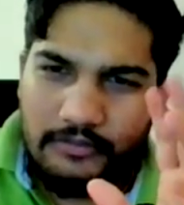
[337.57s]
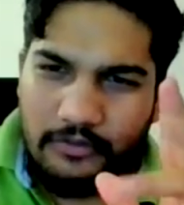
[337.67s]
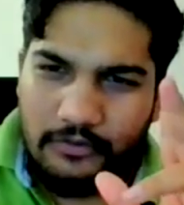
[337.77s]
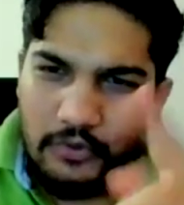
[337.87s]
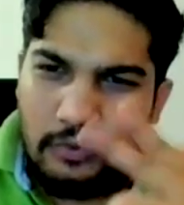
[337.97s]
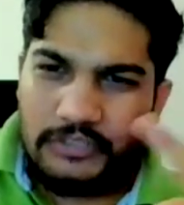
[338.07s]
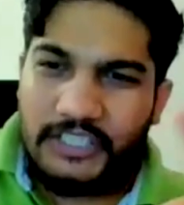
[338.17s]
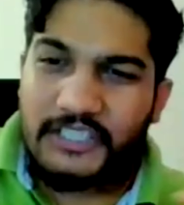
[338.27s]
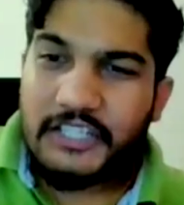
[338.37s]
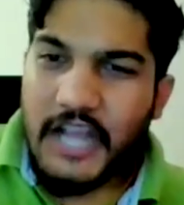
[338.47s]
you know two
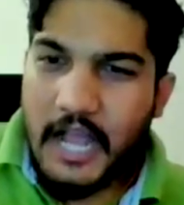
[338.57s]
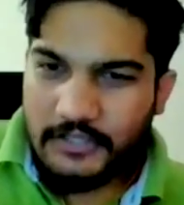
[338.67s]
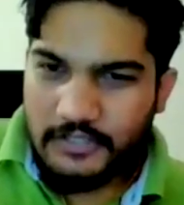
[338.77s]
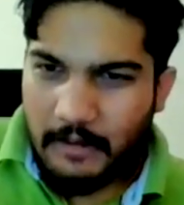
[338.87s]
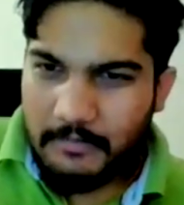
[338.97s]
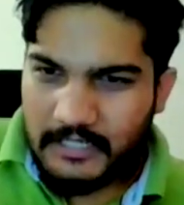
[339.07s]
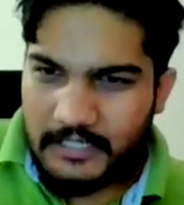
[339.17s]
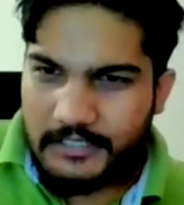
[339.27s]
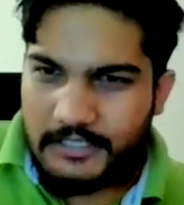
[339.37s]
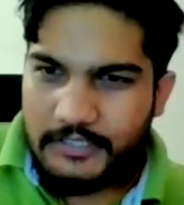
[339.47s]
three dashas
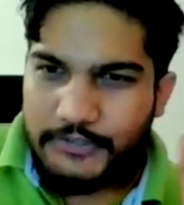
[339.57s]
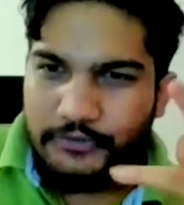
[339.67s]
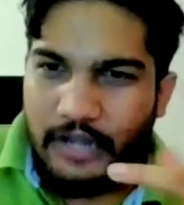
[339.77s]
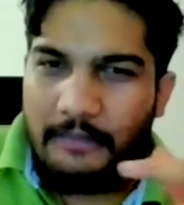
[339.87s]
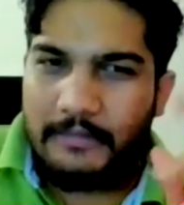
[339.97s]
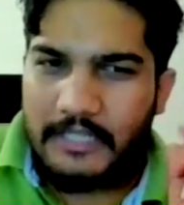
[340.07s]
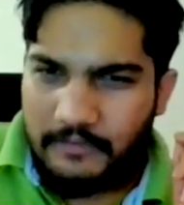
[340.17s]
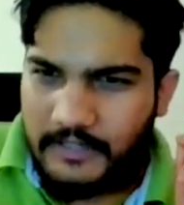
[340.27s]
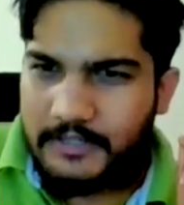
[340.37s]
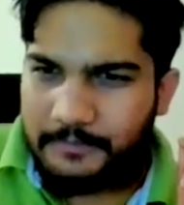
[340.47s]
simultaneously to time an
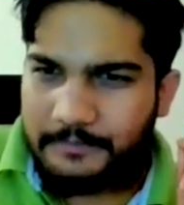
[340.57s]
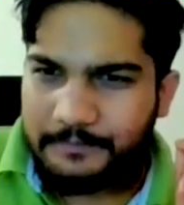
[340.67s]
event